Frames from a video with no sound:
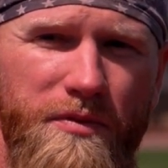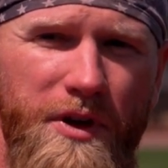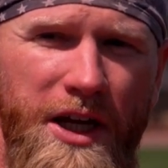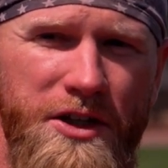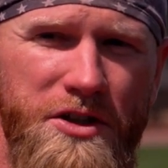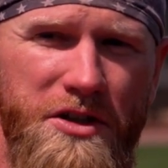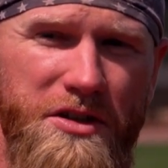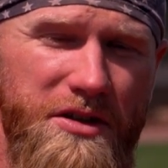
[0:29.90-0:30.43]

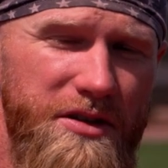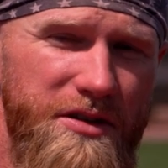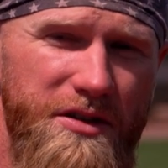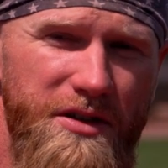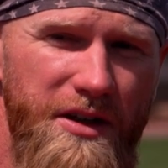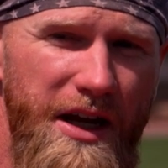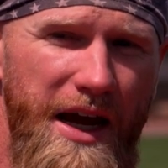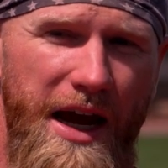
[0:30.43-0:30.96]
And just
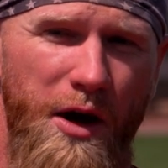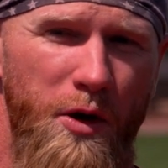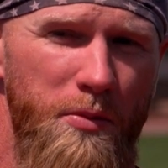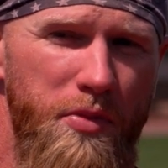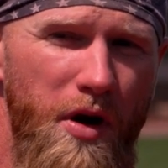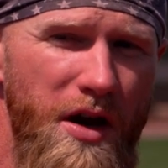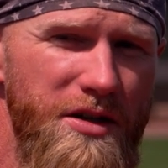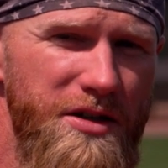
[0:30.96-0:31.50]
how I'm
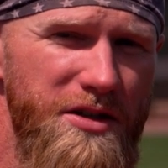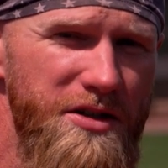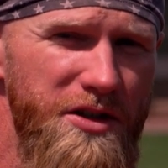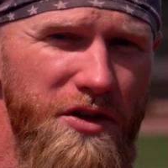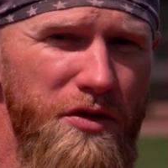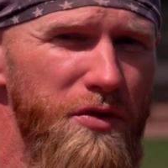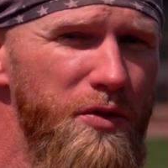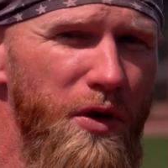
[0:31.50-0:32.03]

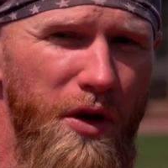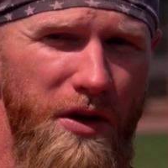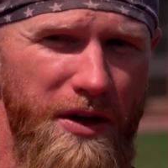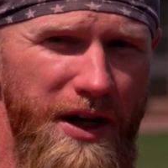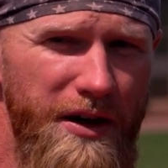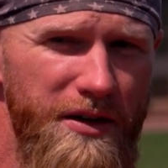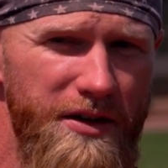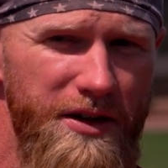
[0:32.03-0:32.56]
processing through all
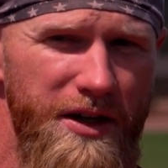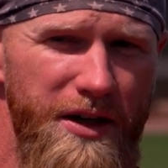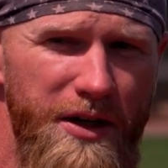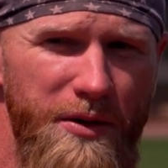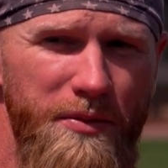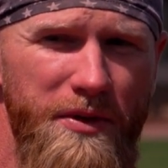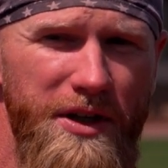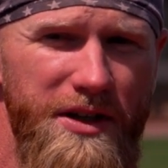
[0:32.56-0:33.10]
that.
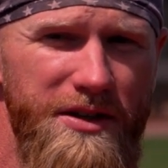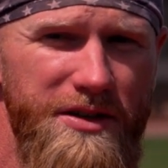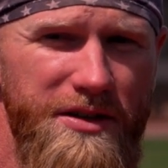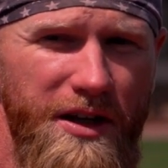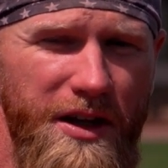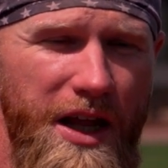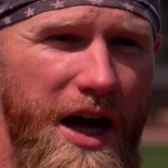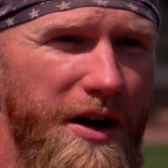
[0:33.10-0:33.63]
It's
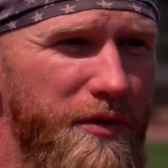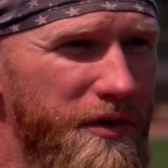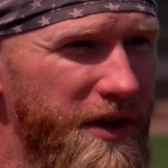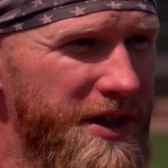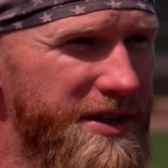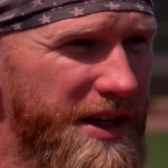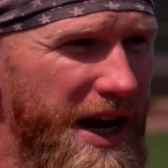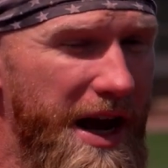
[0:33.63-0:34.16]
a lot of
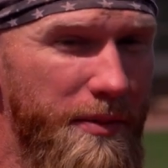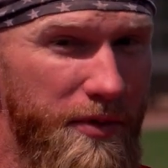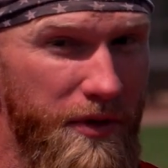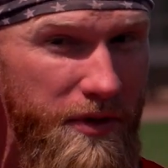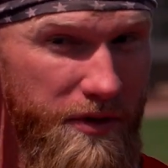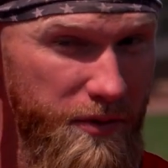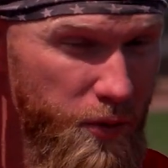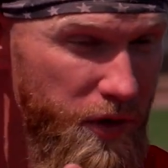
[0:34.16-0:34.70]
things that
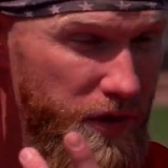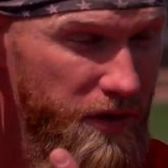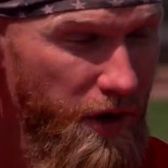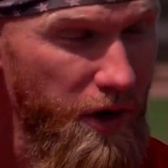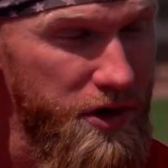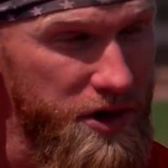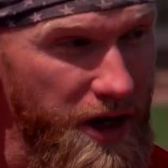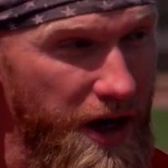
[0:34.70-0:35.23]
happen with
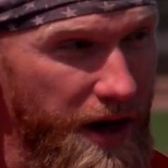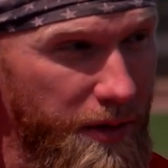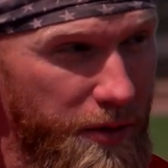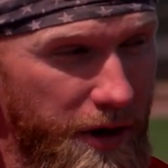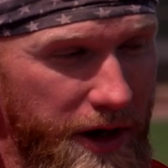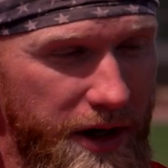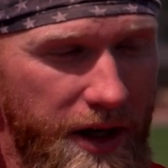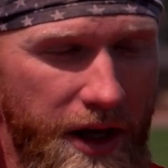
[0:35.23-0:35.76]
our job,
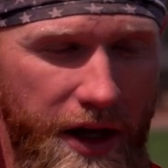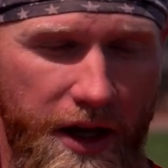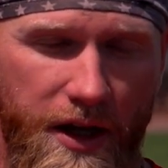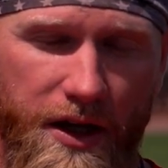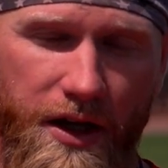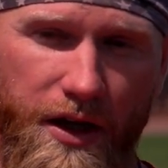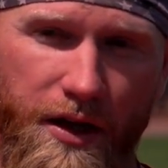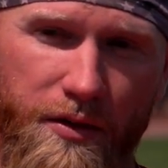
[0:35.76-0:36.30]
right?
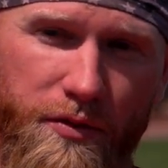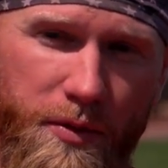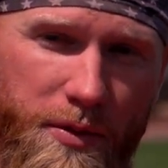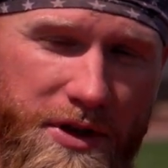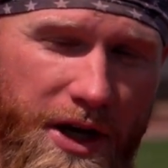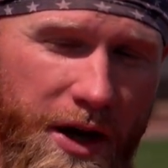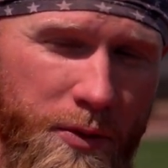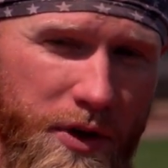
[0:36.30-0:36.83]
From the
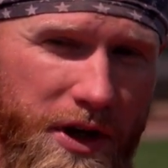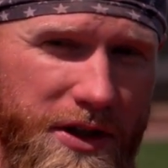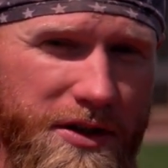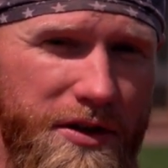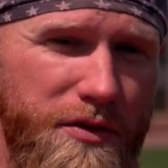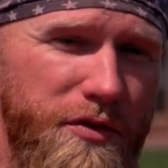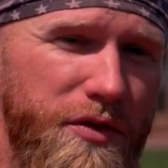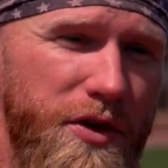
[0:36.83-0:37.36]
time we get
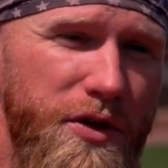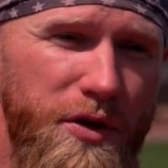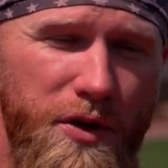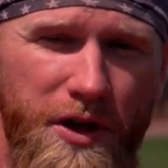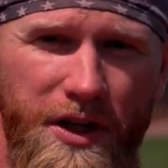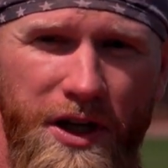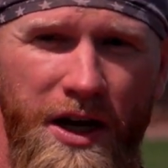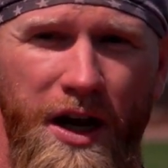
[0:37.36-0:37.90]
to the
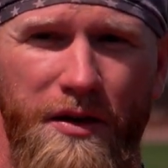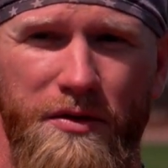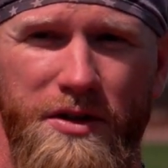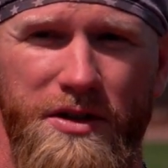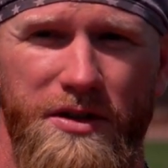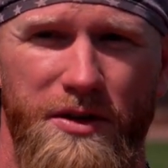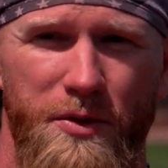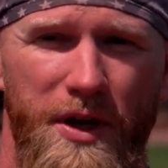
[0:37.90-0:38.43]
field, and then
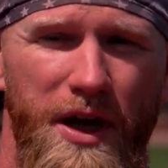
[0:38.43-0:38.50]
obviously